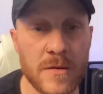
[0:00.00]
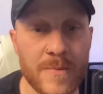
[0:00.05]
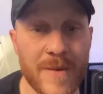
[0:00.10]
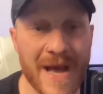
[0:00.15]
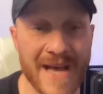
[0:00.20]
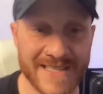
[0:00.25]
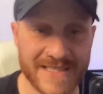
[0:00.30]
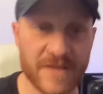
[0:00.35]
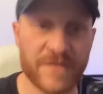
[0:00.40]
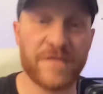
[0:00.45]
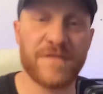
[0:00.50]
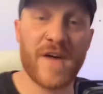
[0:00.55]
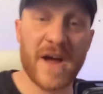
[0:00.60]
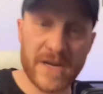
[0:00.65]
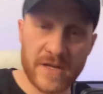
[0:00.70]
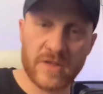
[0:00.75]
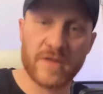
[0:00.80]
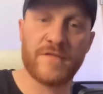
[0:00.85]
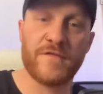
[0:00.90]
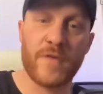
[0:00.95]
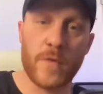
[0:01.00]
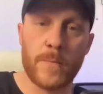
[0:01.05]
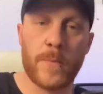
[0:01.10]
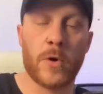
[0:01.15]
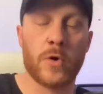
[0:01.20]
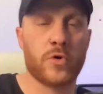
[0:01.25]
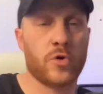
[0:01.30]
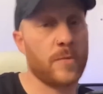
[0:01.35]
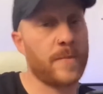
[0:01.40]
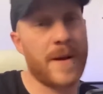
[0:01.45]
But as a fan of the
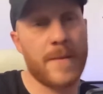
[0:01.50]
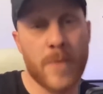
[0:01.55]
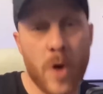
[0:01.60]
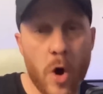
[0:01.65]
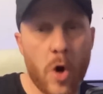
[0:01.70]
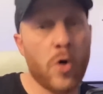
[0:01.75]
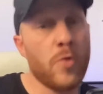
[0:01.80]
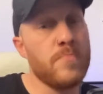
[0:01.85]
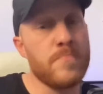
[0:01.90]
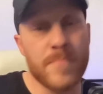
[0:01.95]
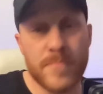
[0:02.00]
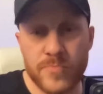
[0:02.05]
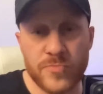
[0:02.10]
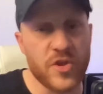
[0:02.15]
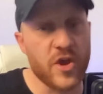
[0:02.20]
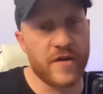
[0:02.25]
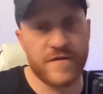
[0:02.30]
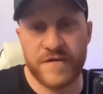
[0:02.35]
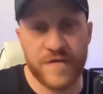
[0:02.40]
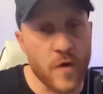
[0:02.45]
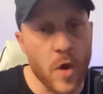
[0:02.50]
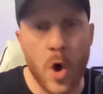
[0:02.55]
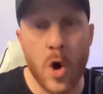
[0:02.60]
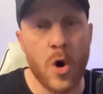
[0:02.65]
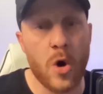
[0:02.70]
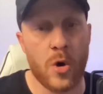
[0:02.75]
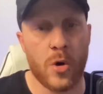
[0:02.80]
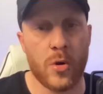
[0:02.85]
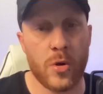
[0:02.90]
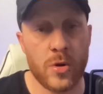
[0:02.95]
football club, I'm on the
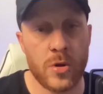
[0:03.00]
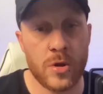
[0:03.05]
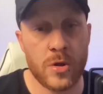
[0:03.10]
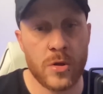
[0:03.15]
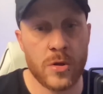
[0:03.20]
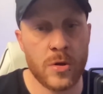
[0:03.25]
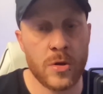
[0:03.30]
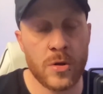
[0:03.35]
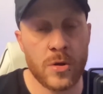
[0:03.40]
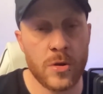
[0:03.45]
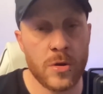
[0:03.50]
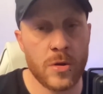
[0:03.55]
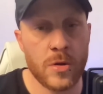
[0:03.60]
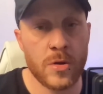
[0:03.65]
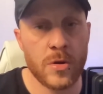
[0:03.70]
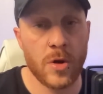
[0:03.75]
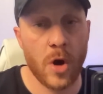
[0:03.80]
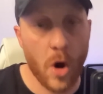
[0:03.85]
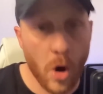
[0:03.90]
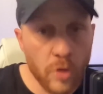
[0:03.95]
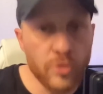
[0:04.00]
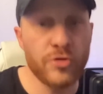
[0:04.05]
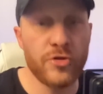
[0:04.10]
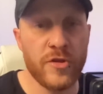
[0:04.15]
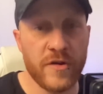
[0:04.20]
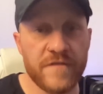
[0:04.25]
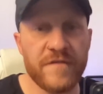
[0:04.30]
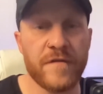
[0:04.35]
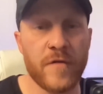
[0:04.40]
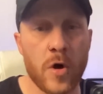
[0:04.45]
floor.
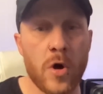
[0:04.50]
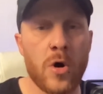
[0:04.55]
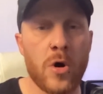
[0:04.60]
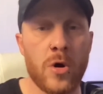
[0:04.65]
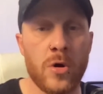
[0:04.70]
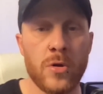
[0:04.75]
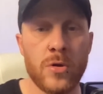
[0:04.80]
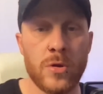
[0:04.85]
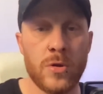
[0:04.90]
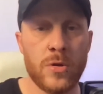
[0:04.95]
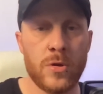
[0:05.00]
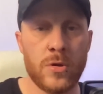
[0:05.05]
On the floor.